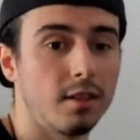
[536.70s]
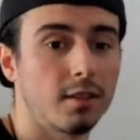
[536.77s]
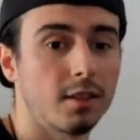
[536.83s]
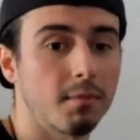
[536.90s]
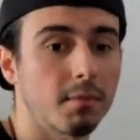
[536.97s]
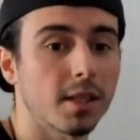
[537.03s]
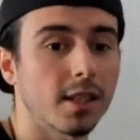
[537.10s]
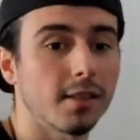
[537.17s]

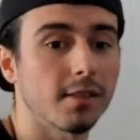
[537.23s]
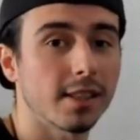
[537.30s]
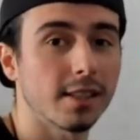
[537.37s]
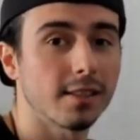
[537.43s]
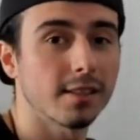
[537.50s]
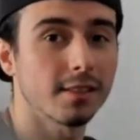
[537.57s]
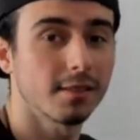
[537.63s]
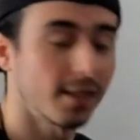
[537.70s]
Sometimes
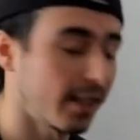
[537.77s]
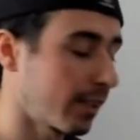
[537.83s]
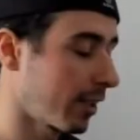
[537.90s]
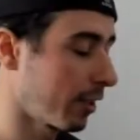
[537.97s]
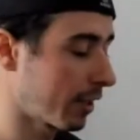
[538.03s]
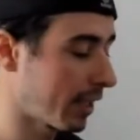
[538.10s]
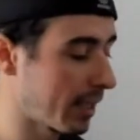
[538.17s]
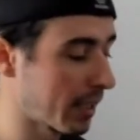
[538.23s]
they
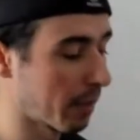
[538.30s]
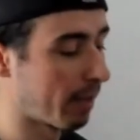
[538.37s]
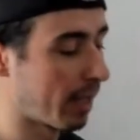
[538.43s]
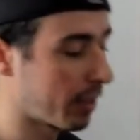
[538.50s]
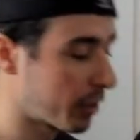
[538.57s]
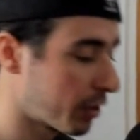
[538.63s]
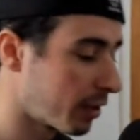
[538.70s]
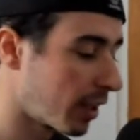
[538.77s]
still think
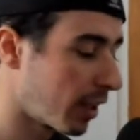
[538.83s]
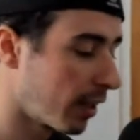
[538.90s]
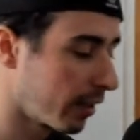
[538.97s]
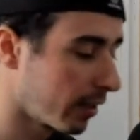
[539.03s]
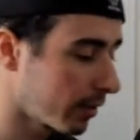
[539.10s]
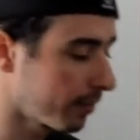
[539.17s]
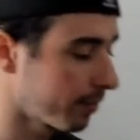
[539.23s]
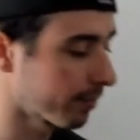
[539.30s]
about you,
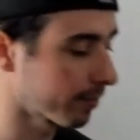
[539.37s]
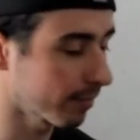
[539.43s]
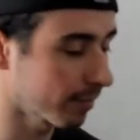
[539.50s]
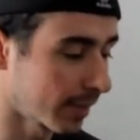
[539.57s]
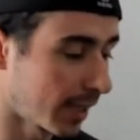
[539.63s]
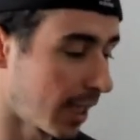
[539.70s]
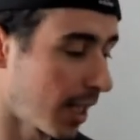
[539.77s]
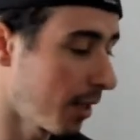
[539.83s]
though.
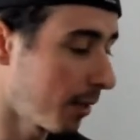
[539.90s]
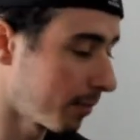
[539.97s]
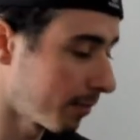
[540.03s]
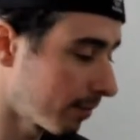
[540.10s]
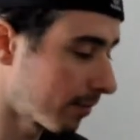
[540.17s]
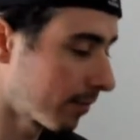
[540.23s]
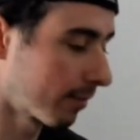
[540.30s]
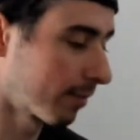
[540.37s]
Yep.
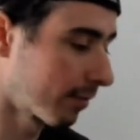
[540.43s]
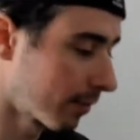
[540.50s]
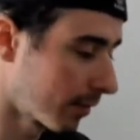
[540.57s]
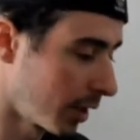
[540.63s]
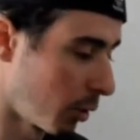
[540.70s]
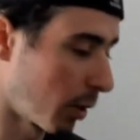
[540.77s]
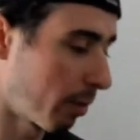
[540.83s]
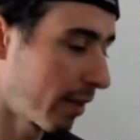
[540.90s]

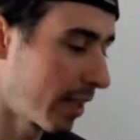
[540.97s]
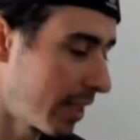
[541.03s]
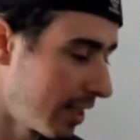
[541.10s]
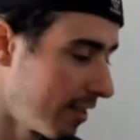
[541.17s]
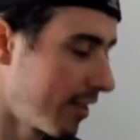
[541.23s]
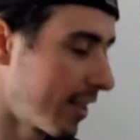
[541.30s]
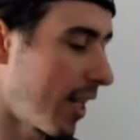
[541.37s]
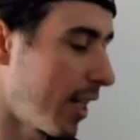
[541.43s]
You want to play
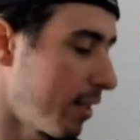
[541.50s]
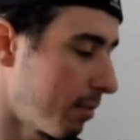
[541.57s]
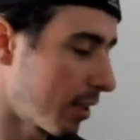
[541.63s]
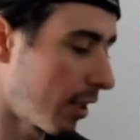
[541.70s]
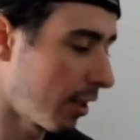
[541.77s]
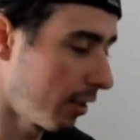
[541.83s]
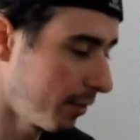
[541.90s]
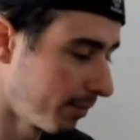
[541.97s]
these games,
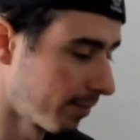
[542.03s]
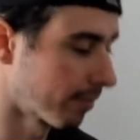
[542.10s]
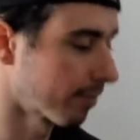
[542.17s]
though.